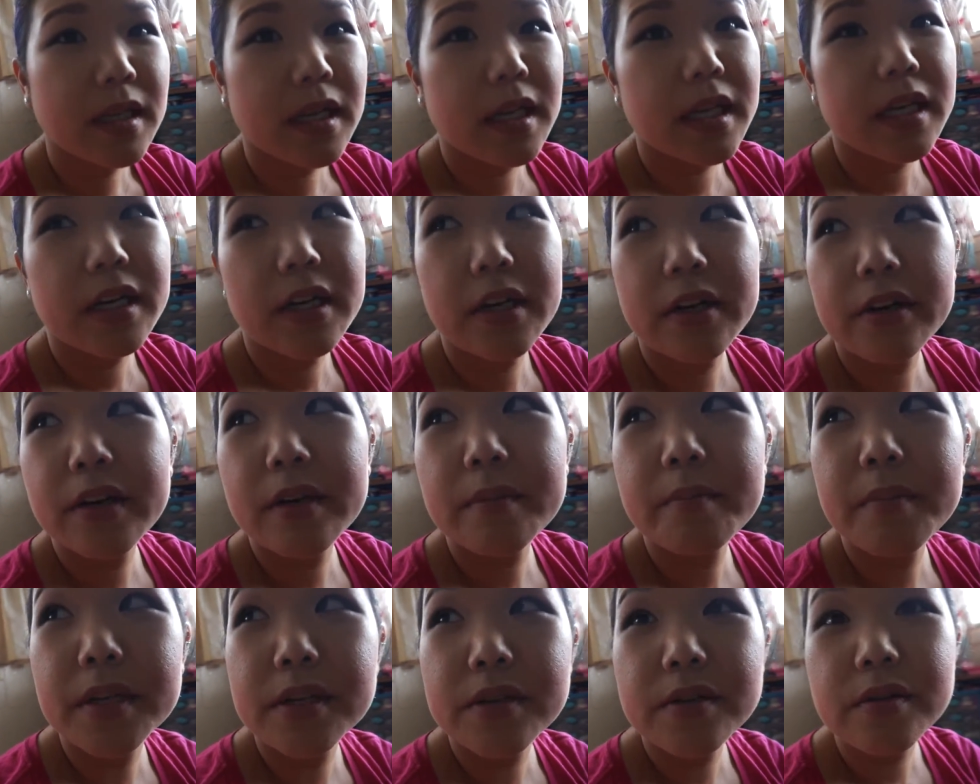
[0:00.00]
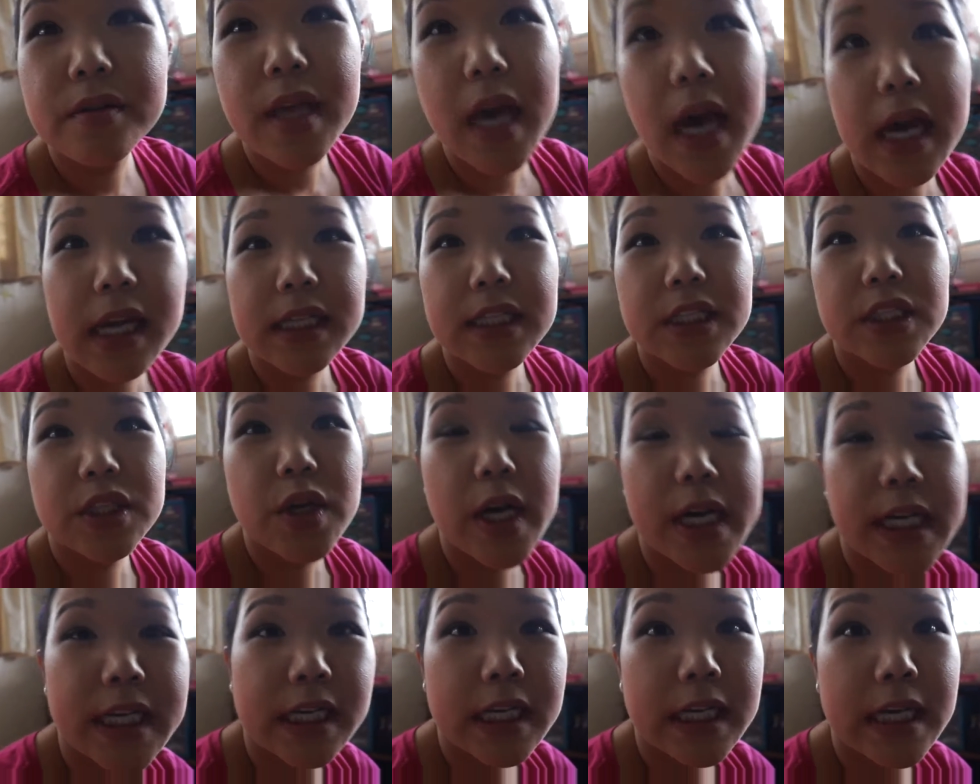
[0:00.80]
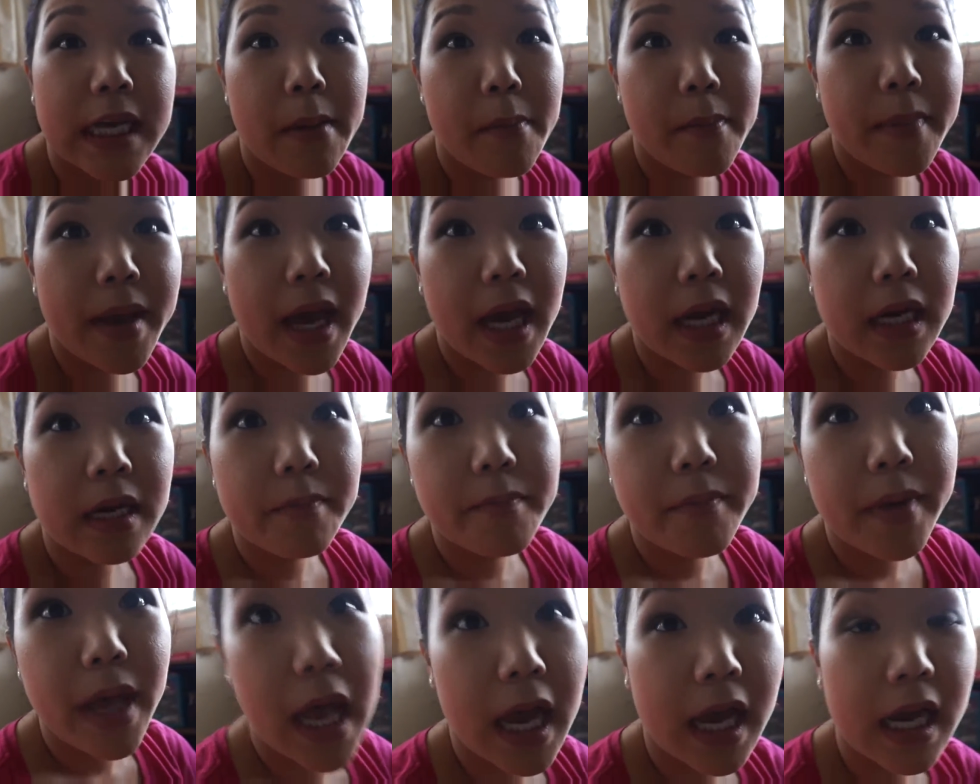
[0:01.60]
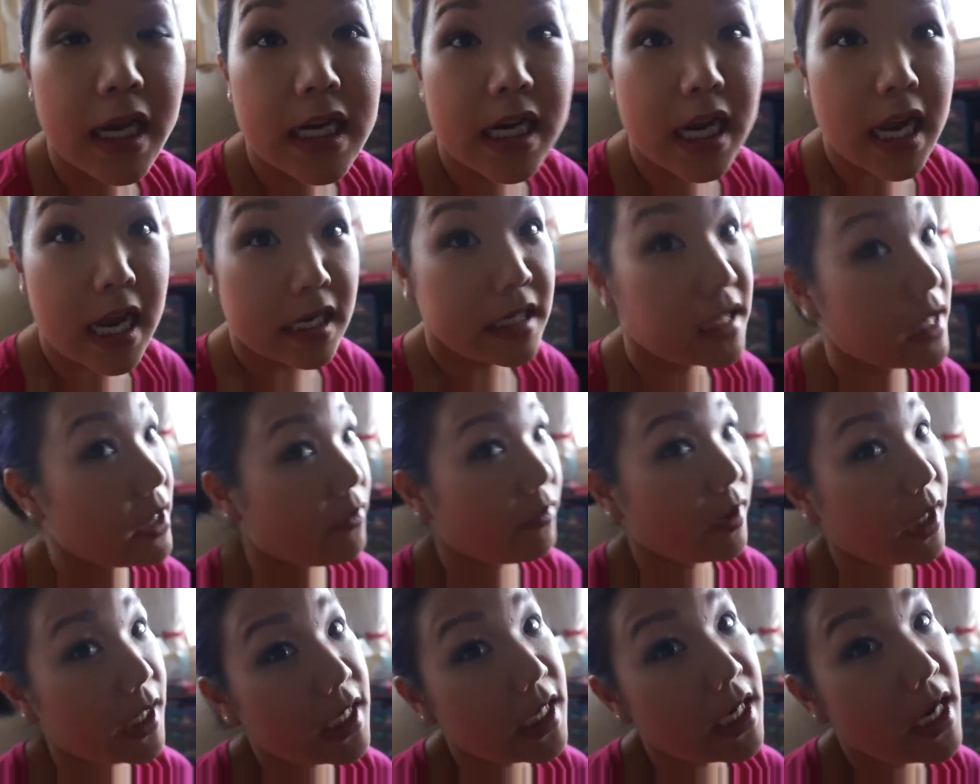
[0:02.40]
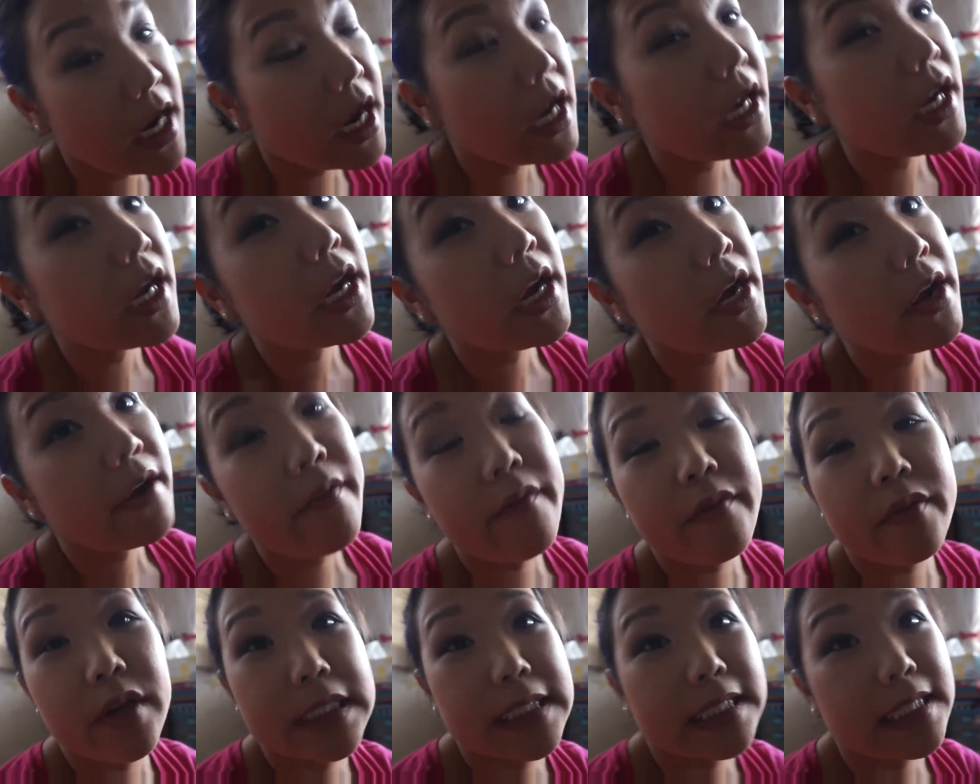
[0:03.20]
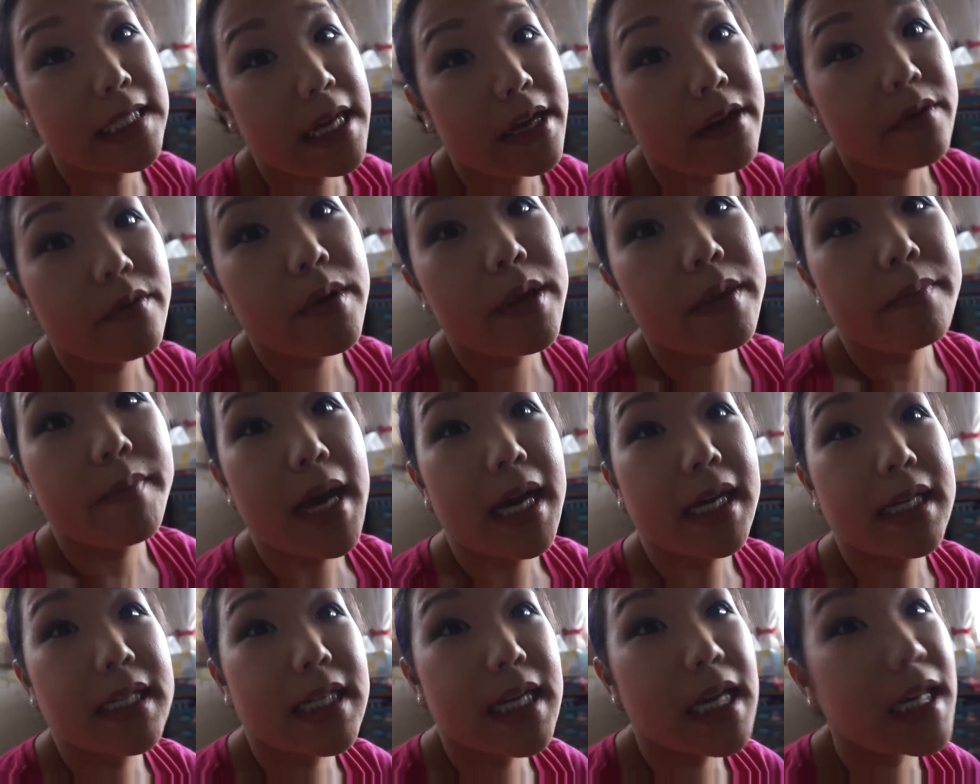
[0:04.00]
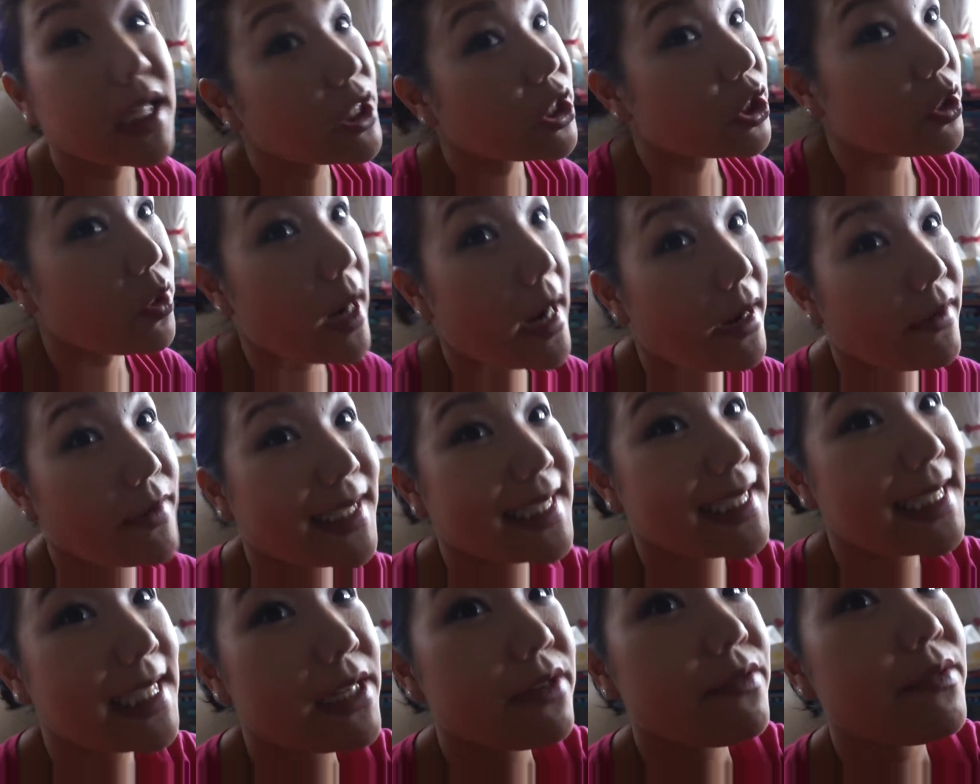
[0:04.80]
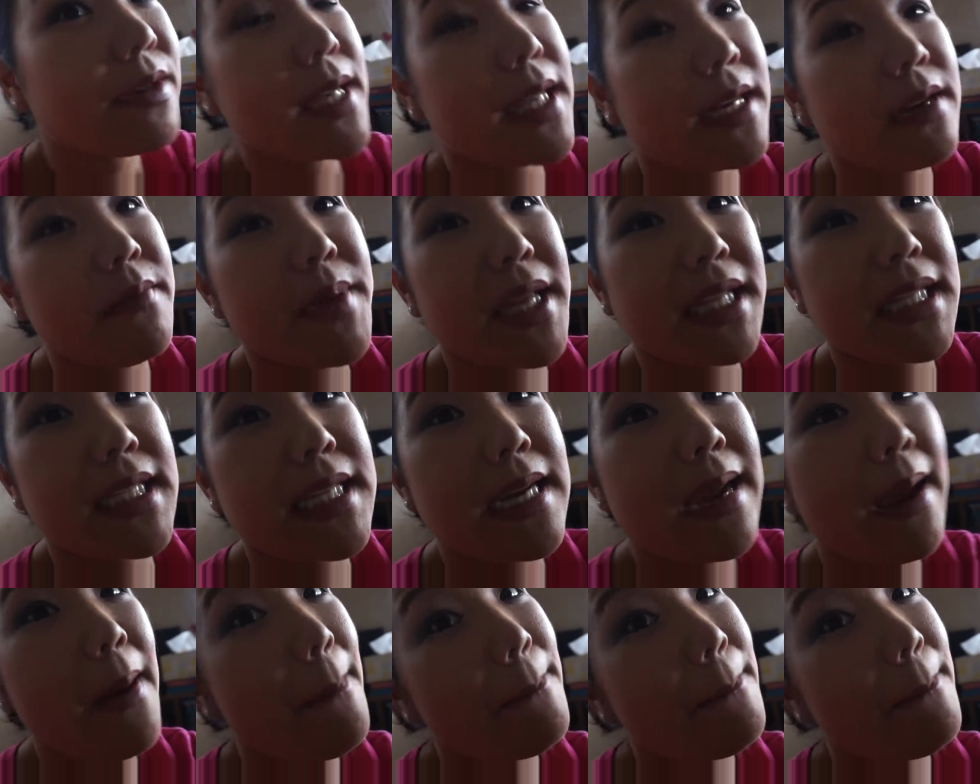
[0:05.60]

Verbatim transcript: kind of hurry up and do that so I can get back, pack, and get ready for tonight with Matt. So I will see you in a bit.